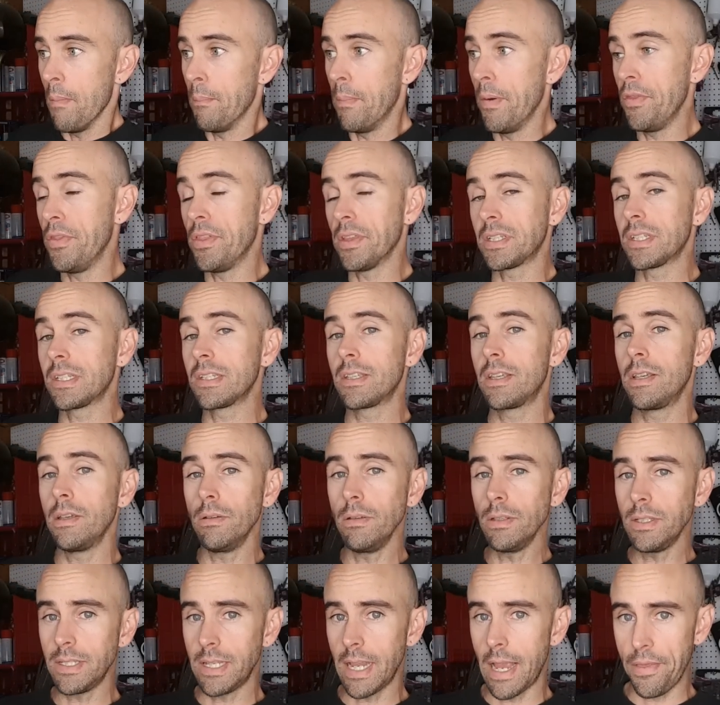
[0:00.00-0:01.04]
but the
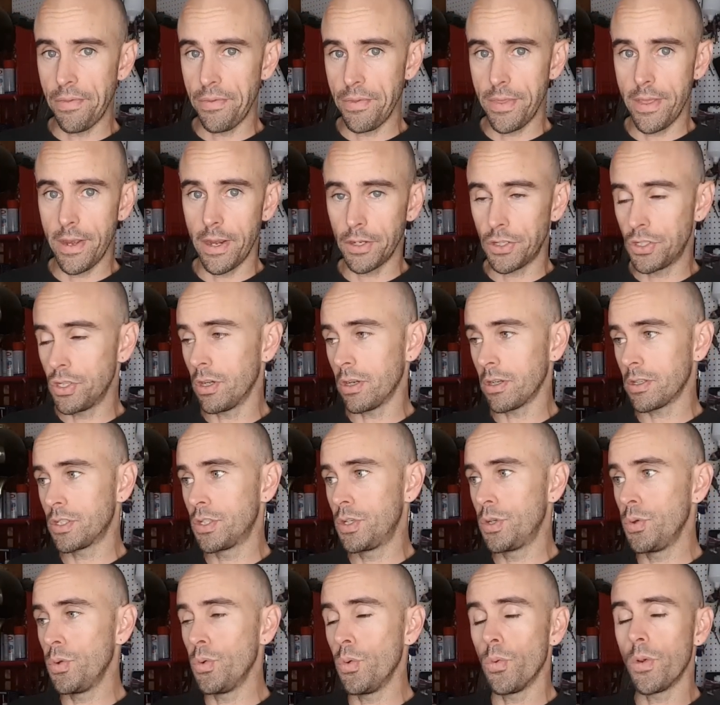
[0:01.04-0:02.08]
skill set that it took
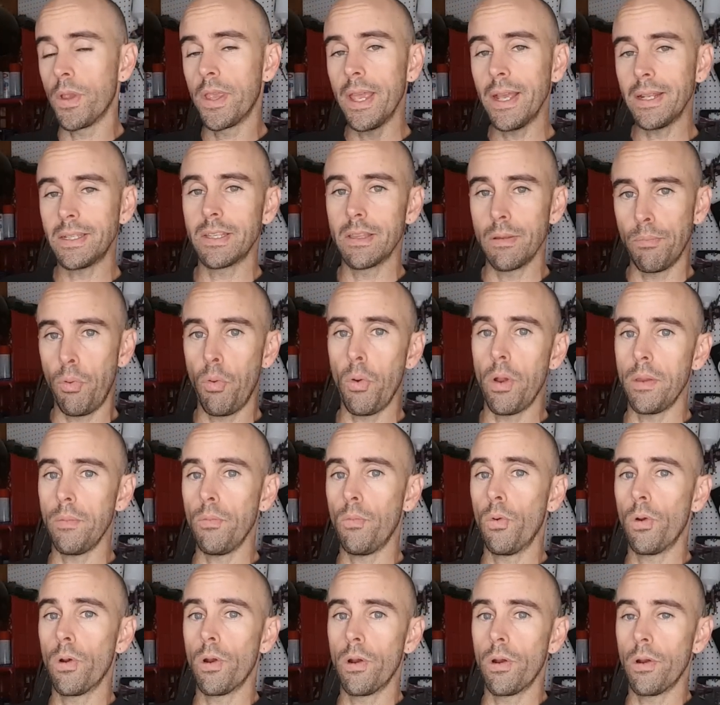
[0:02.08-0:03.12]
to get to the point
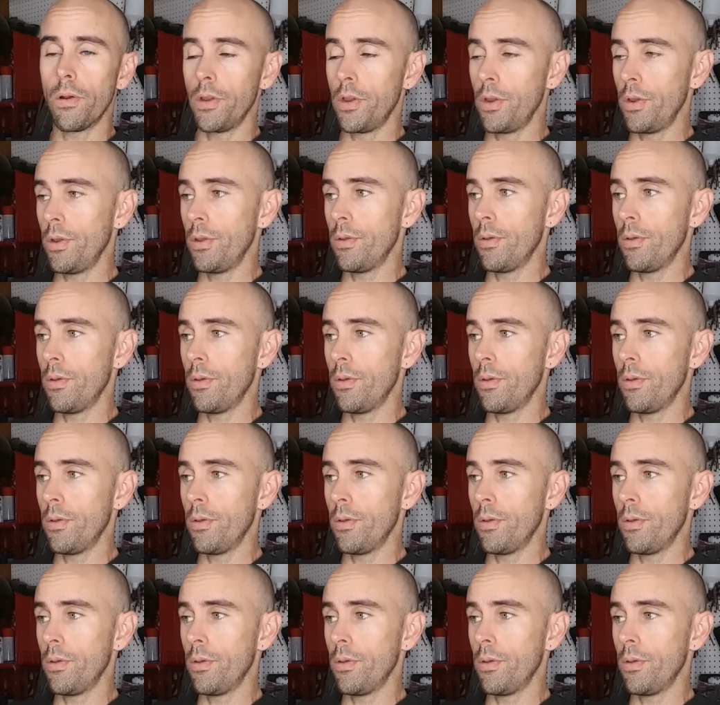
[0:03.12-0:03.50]
where